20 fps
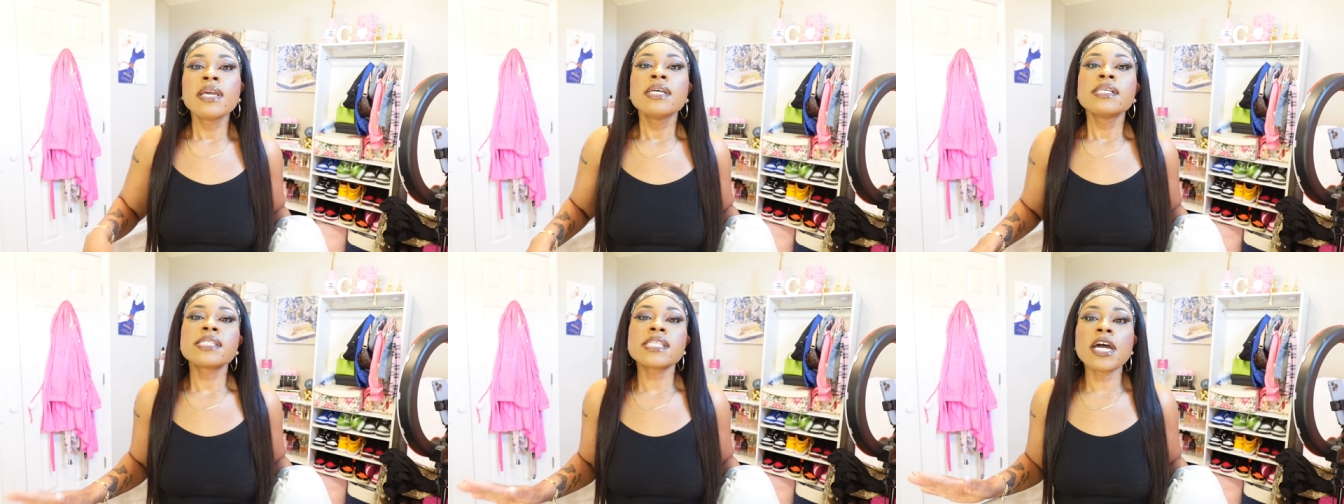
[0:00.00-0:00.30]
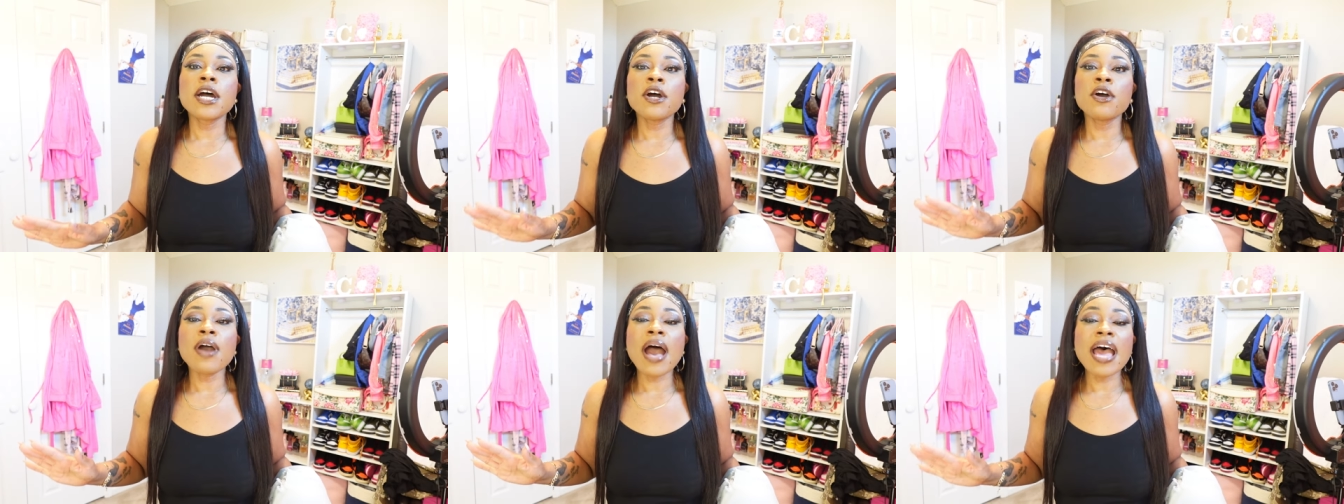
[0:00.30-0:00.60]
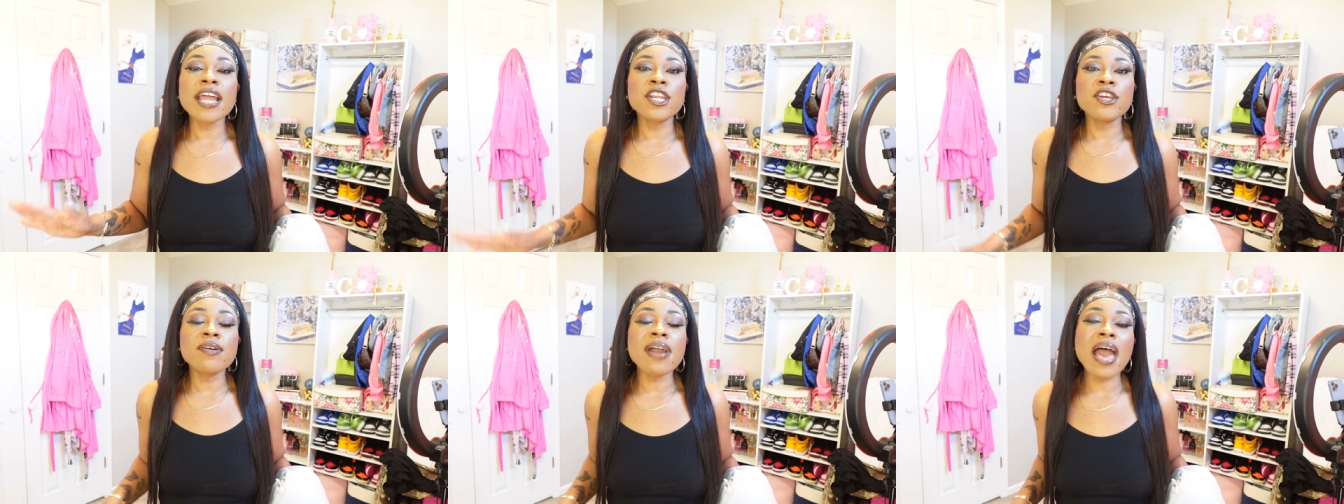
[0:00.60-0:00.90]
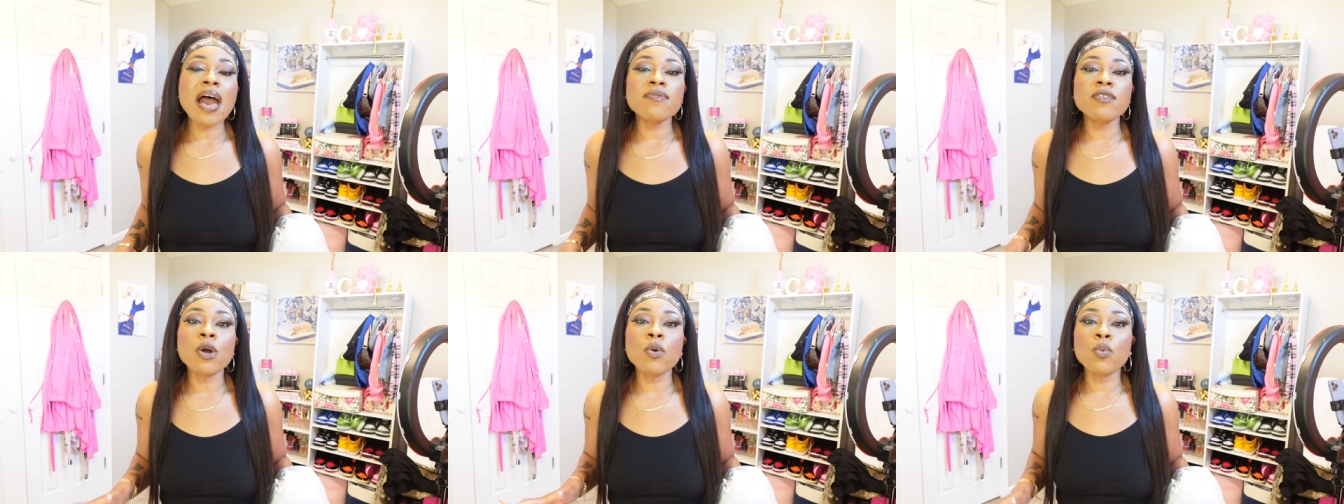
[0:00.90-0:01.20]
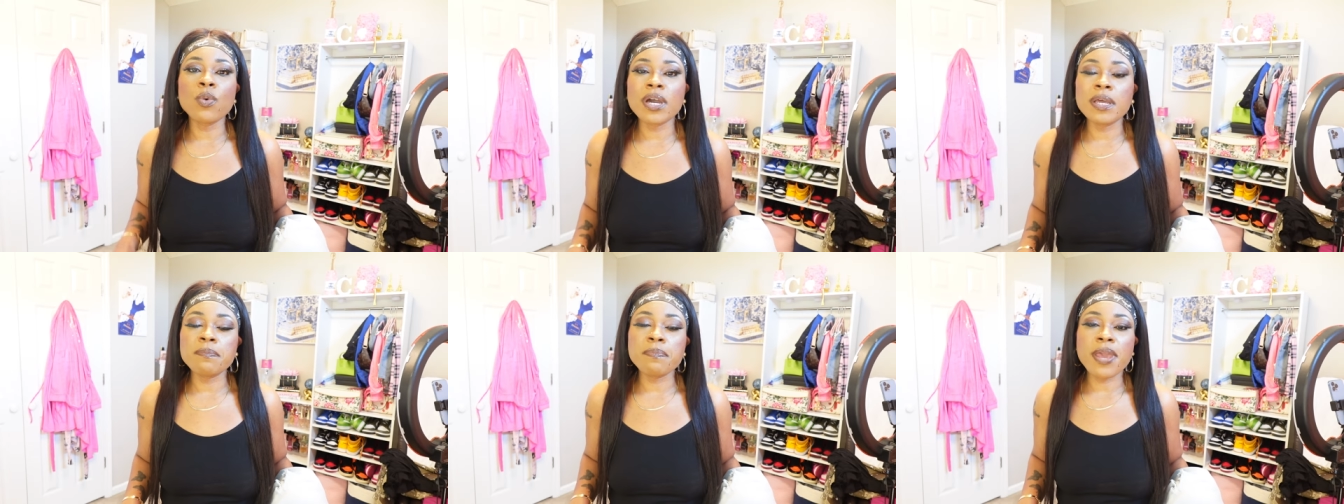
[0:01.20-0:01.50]
So, I do have on
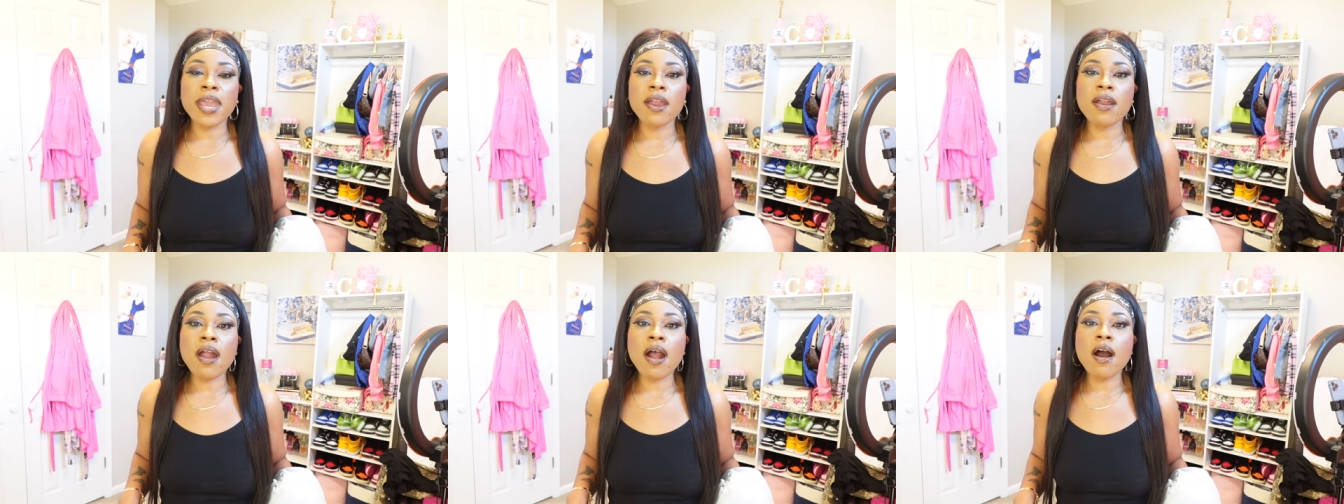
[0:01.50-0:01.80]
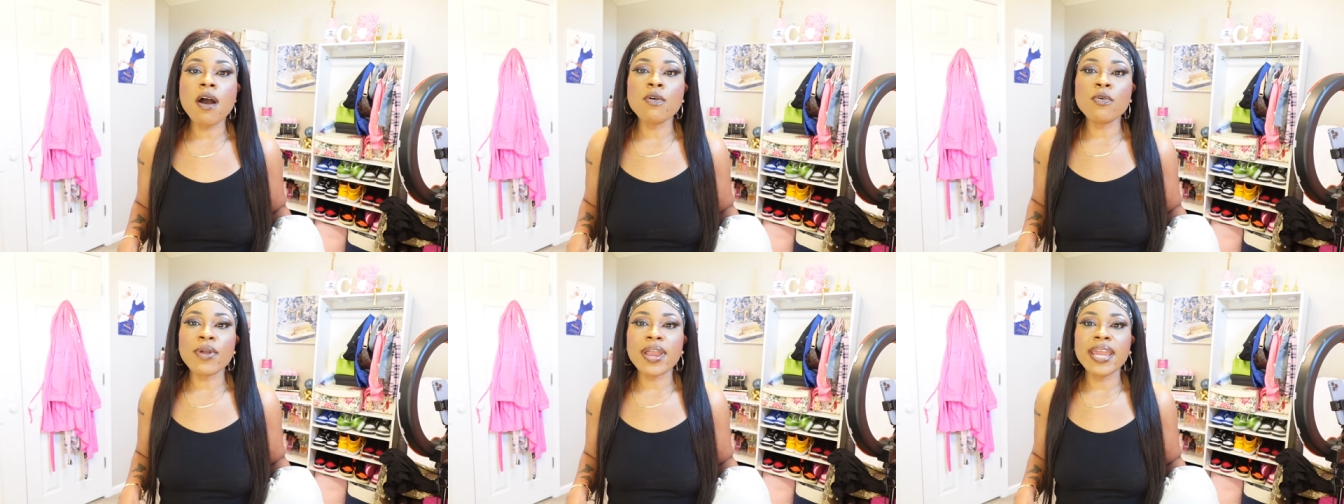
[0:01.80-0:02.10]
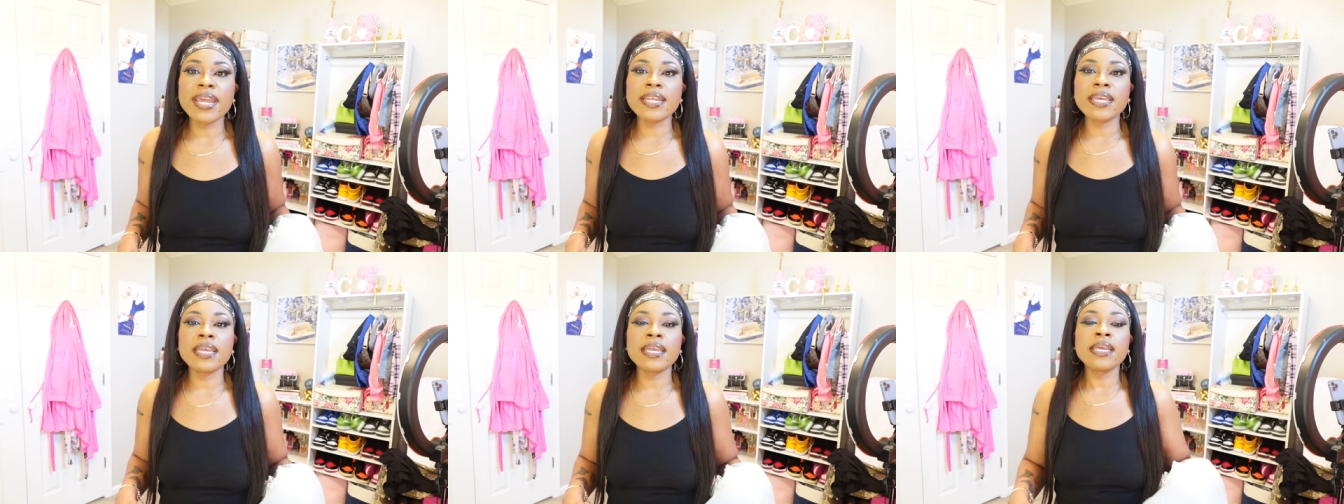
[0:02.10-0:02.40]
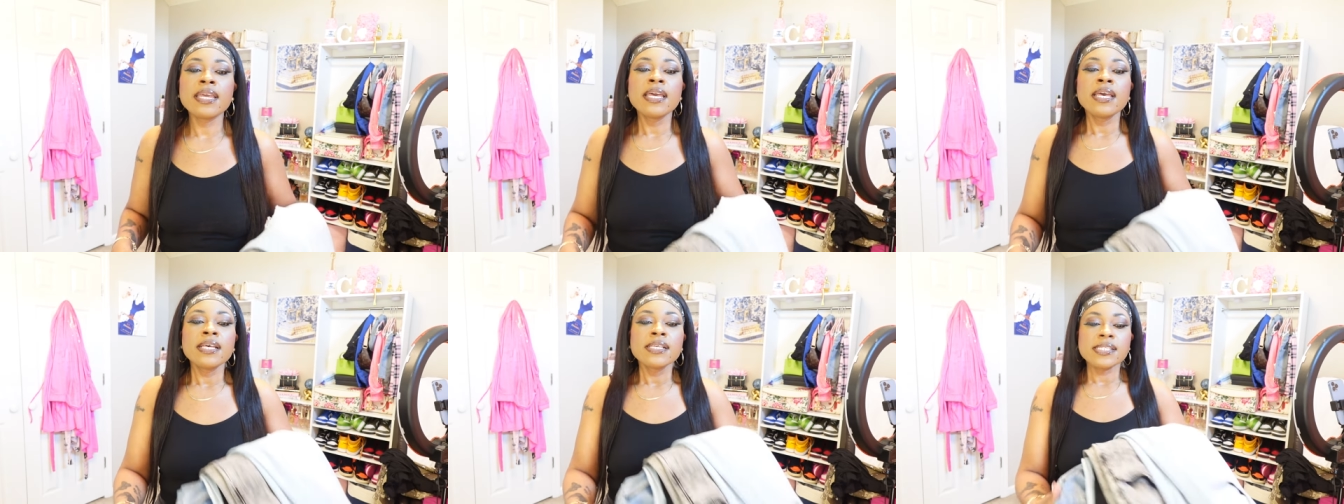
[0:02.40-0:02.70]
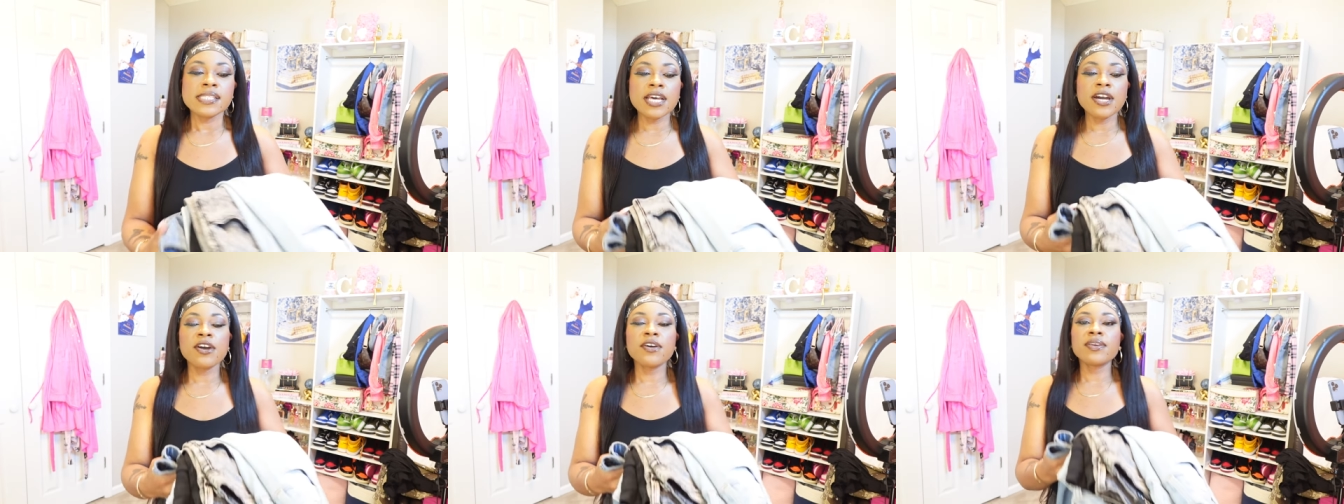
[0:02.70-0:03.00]
one pair already.
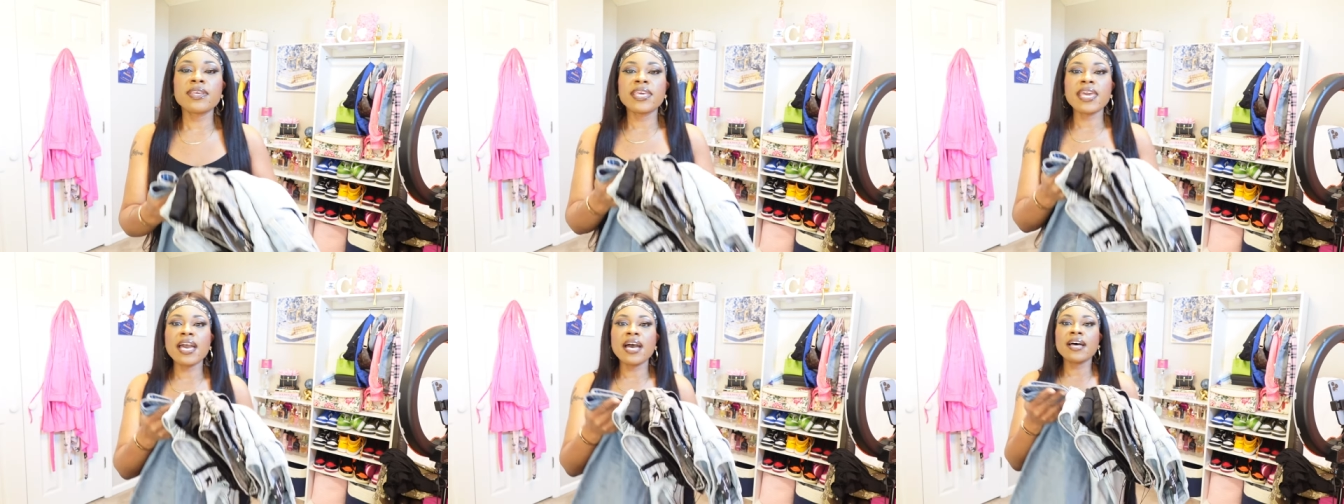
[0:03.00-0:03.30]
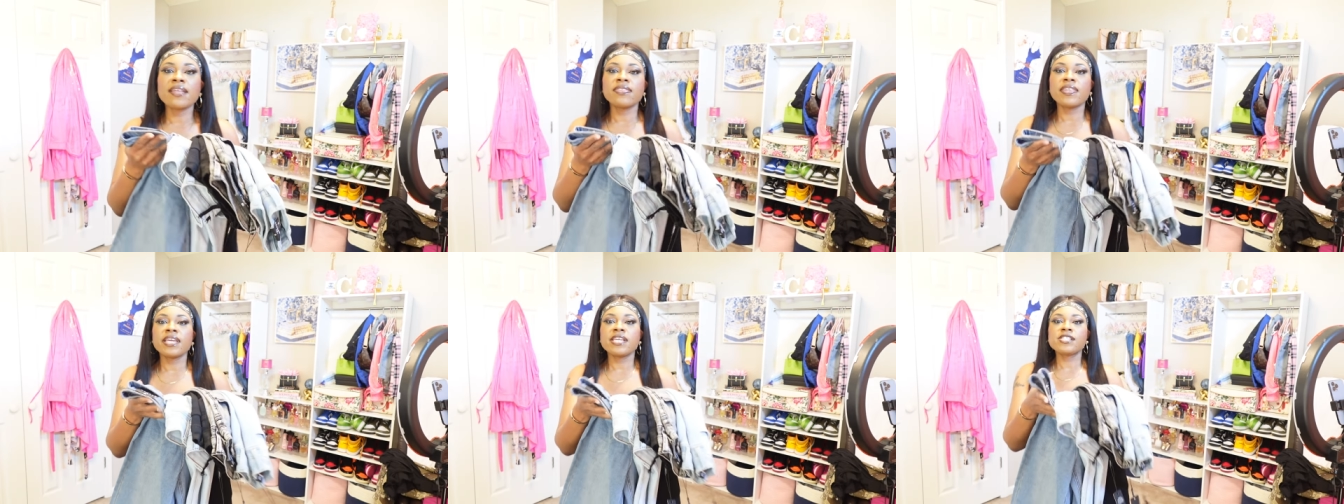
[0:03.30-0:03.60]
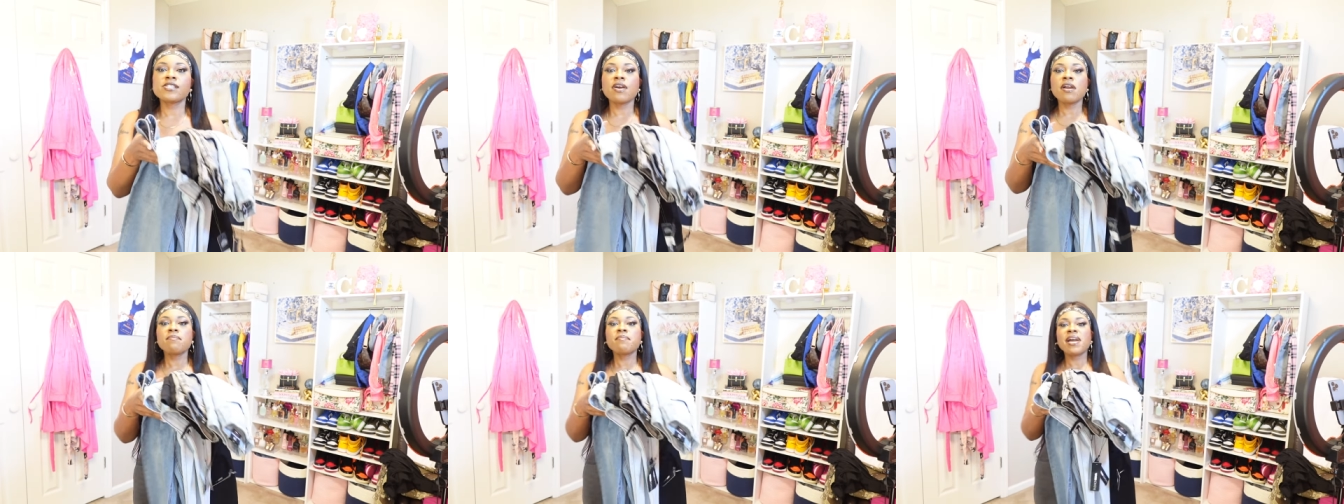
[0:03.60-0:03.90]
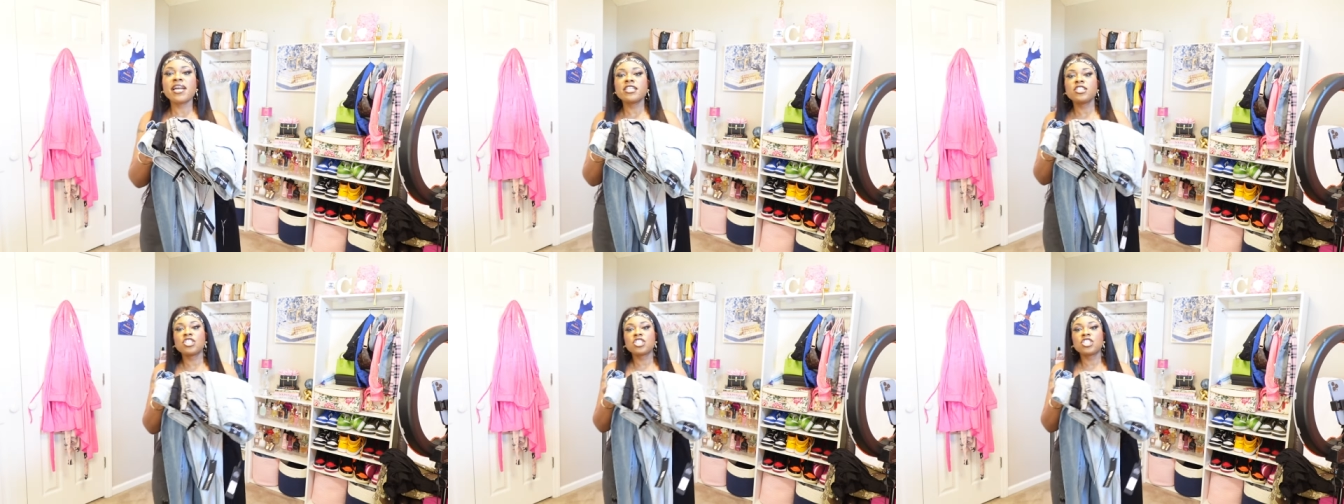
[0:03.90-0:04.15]
So, yeah, these are my